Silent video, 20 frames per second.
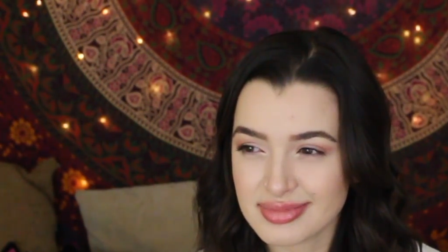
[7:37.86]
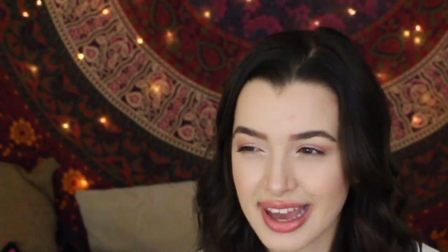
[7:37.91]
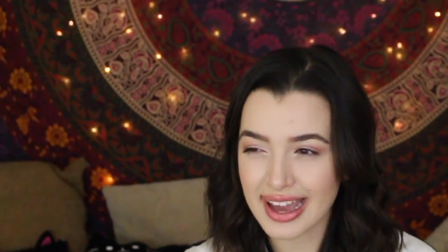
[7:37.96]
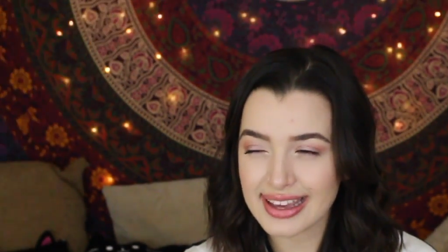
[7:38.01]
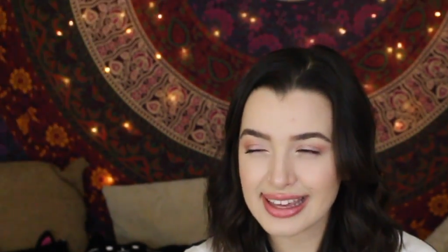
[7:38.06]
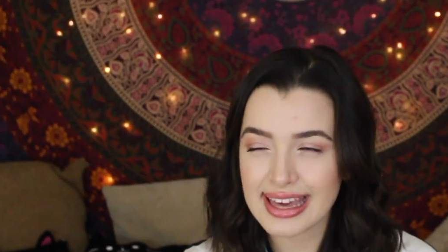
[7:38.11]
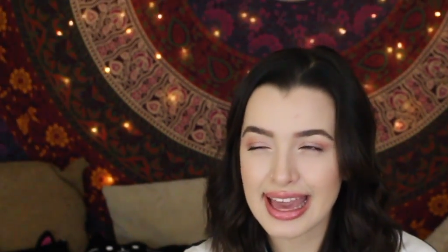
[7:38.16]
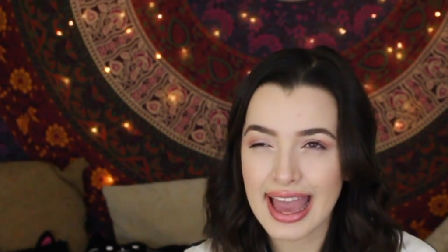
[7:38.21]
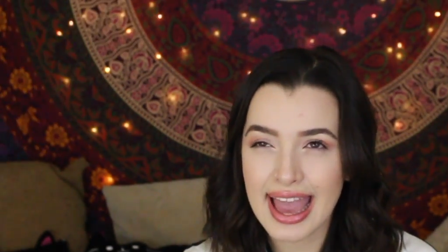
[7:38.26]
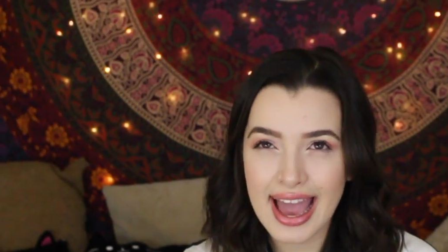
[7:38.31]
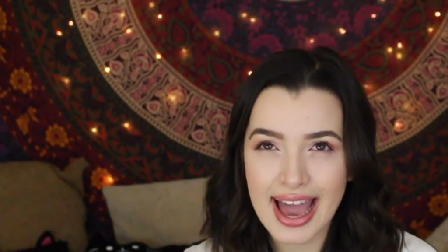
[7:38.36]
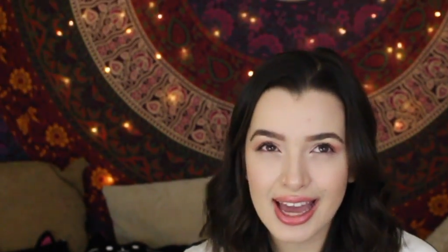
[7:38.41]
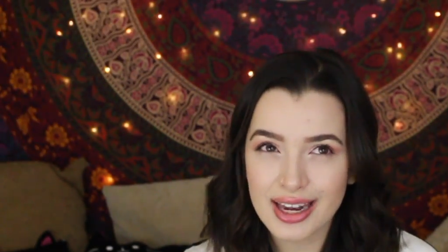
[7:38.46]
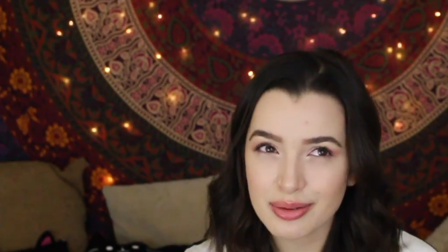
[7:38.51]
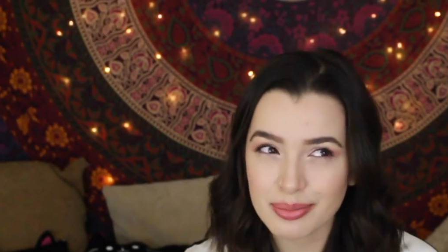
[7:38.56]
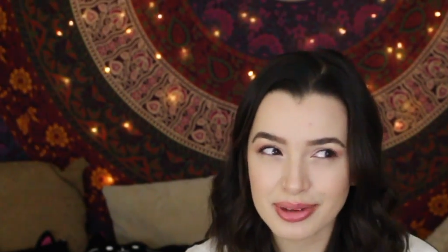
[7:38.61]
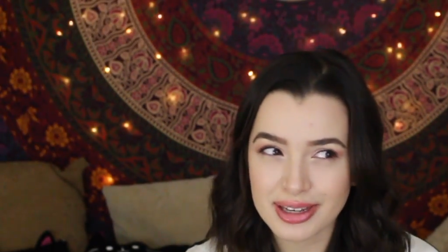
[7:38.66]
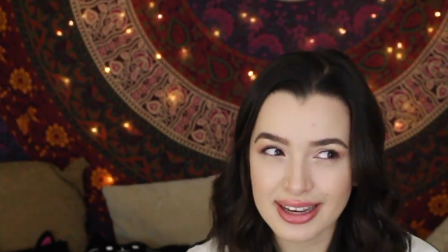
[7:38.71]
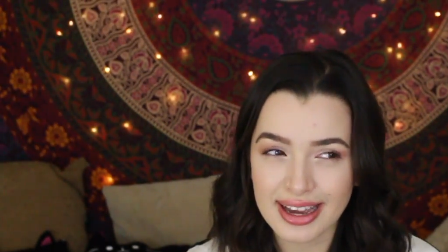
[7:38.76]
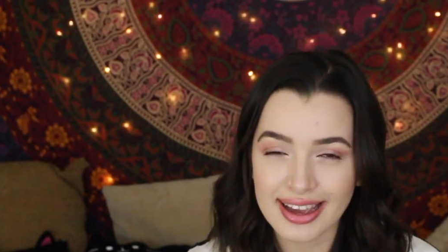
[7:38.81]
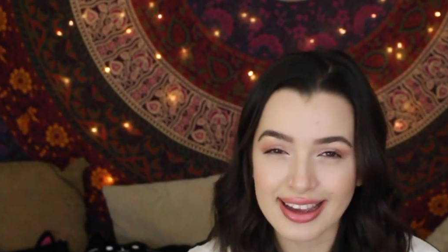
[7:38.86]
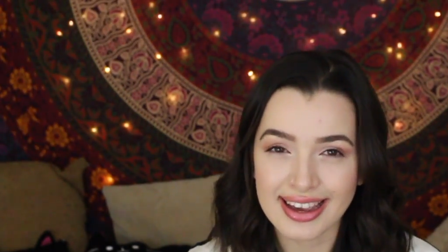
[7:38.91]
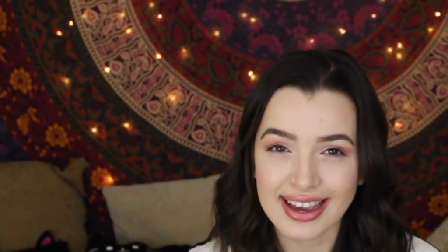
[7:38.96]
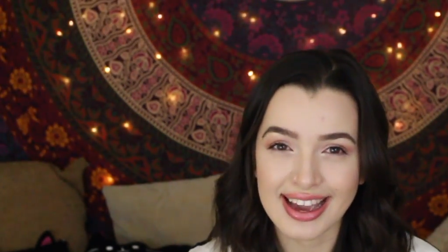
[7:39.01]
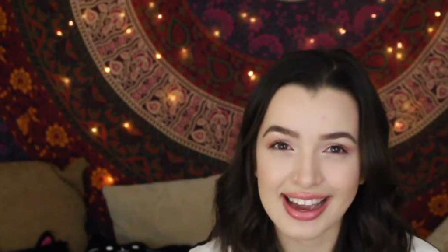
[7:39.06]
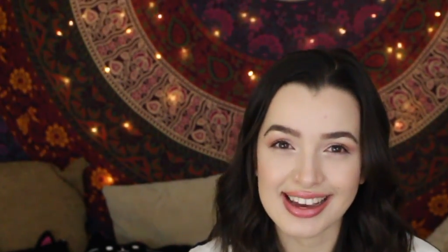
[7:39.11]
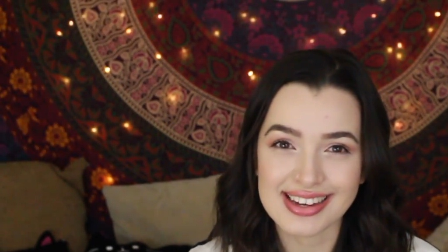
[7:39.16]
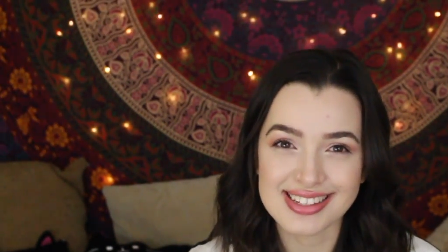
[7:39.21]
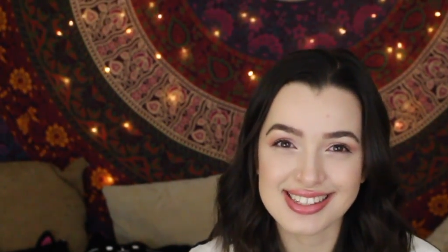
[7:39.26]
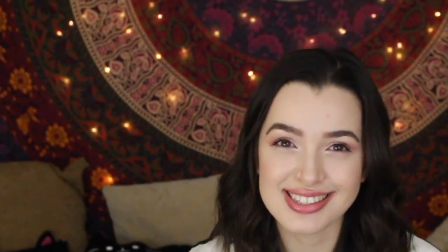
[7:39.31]
I can be, I
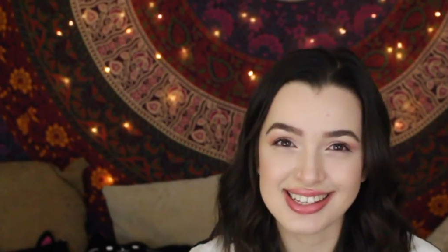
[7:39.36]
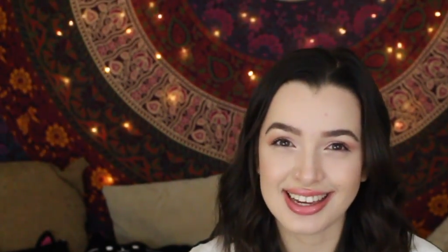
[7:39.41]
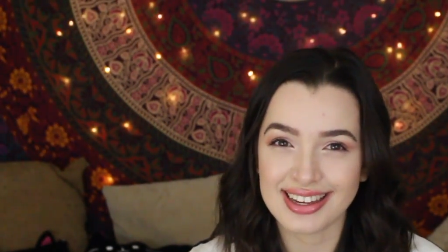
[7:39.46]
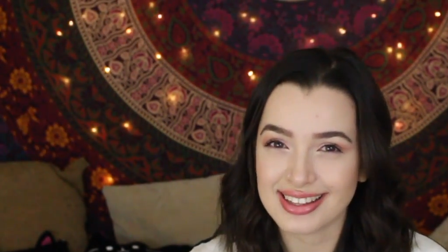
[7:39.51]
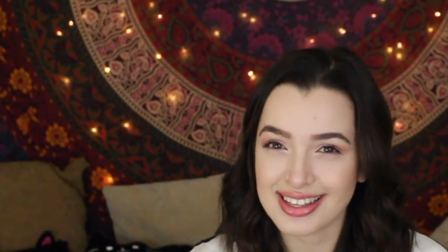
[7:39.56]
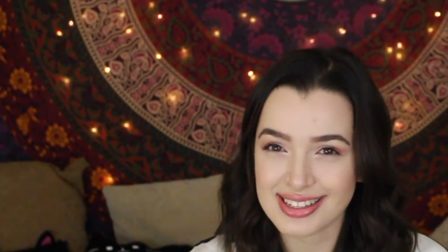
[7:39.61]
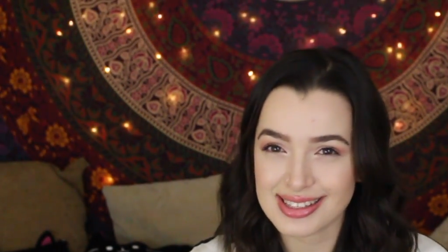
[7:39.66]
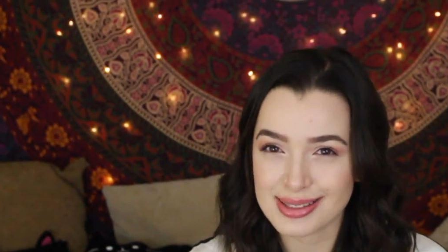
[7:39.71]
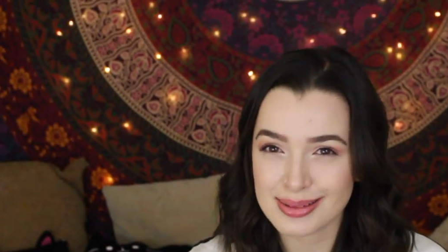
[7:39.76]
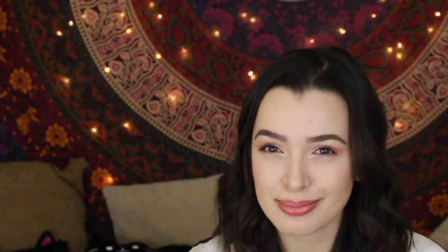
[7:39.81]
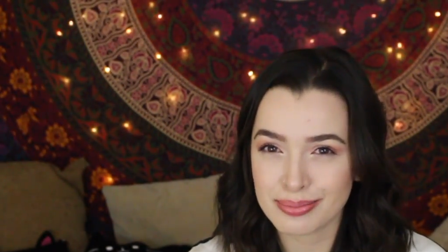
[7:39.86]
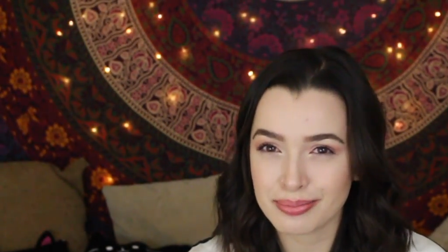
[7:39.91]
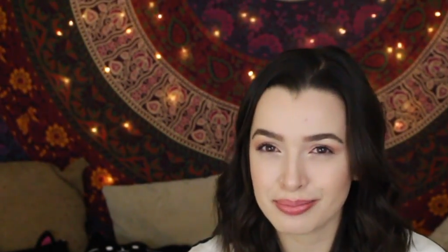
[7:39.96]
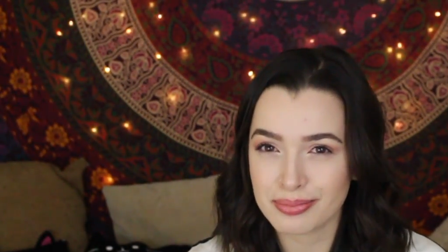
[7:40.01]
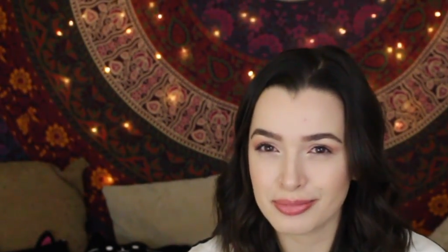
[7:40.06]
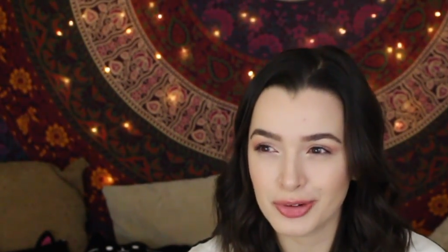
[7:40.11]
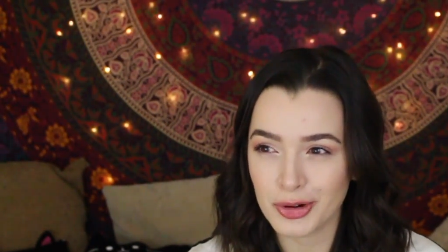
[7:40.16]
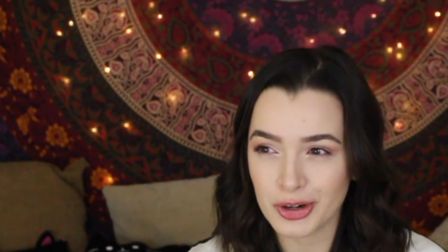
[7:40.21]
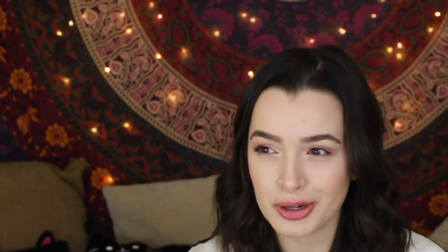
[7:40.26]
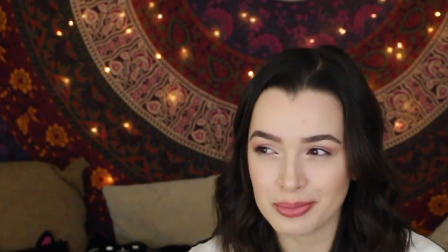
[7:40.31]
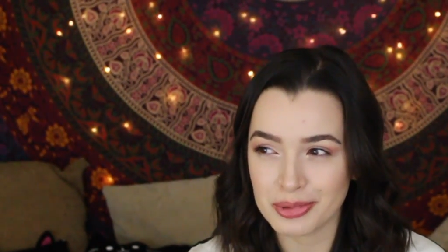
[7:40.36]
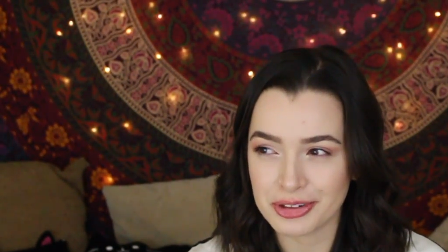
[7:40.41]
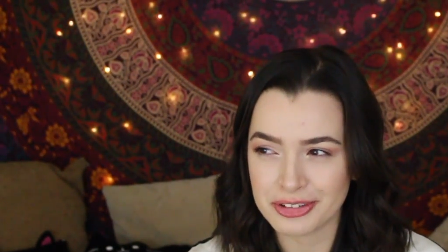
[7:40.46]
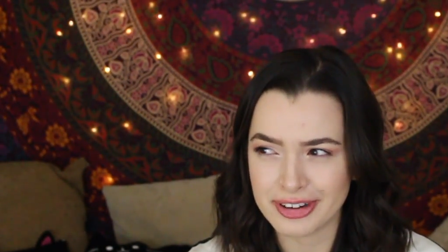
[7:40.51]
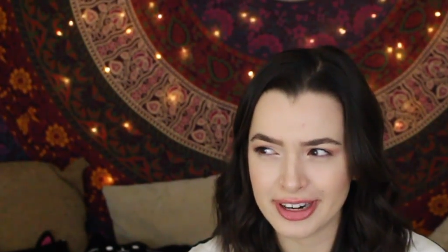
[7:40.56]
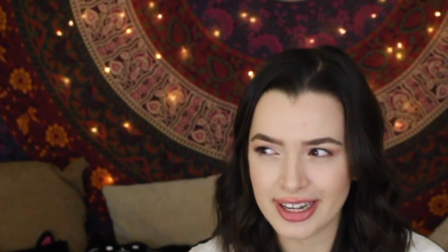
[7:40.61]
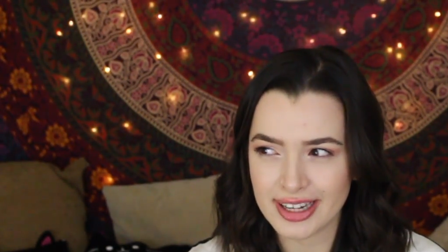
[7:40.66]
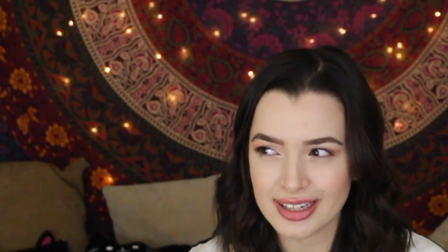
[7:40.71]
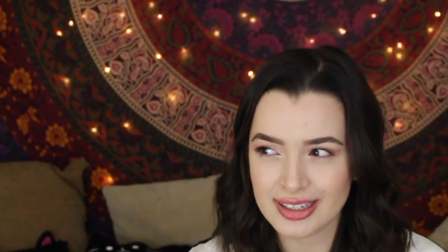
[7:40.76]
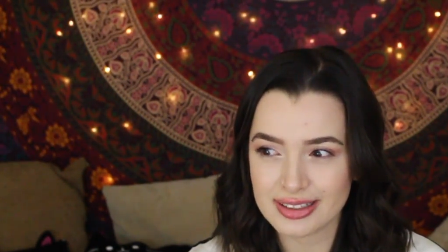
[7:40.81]
guess. Like, that's normal,
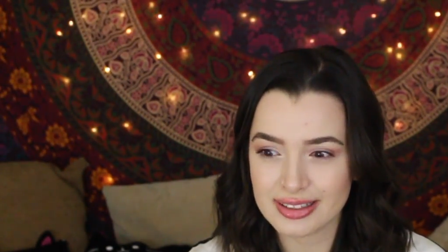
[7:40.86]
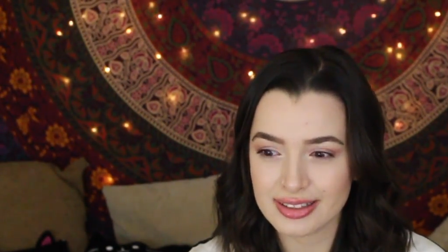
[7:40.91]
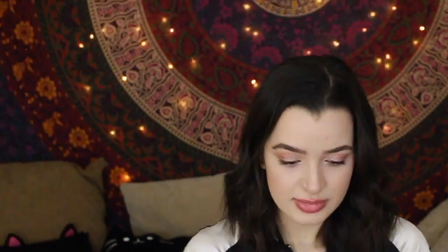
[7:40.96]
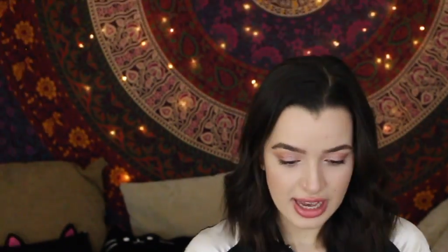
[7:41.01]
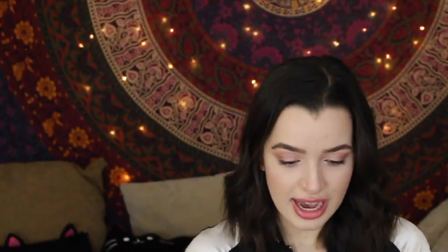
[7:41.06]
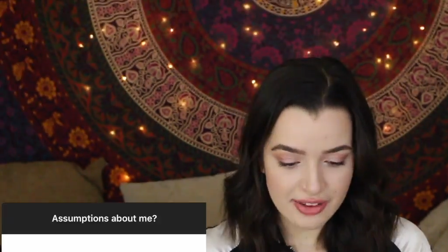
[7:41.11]
right?